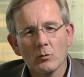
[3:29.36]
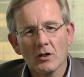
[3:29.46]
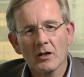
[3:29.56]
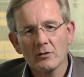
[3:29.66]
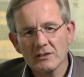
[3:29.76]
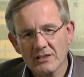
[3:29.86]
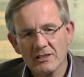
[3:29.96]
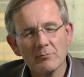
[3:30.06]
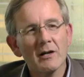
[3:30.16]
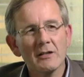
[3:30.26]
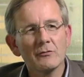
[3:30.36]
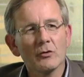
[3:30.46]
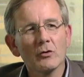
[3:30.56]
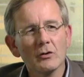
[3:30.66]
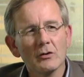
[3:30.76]
what I was actually made
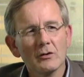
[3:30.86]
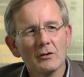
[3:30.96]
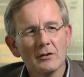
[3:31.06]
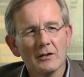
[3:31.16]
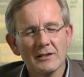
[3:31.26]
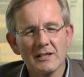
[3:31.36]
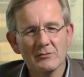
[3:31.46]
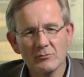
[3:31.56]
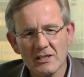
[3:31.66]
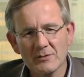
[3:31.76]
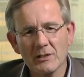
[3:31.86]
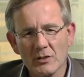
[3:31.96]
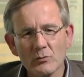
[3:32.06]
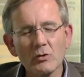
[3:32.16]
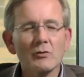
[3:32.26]
for. And that's
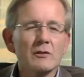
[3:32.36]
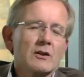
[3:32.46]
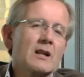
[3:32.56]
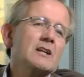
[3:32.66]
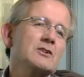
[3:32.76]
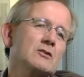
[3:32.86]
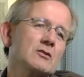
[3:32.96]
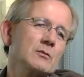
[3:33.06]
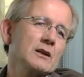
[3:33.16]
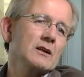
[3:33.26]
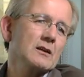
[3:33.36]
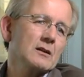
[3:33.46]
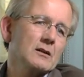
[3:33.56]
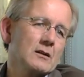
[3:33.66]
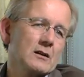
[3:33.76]
been a real revelation to me
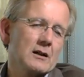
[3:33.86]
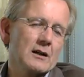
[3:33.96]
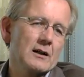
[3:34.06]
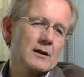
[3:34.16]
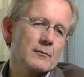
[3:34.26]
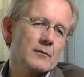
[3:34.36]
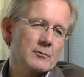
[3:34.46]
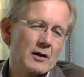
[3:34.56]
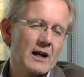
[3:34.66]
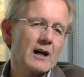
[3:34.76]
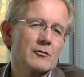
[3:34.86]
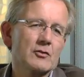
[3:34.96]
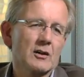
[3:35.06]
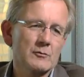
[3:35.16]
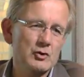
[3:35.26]
in my
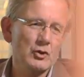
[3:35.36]
half-time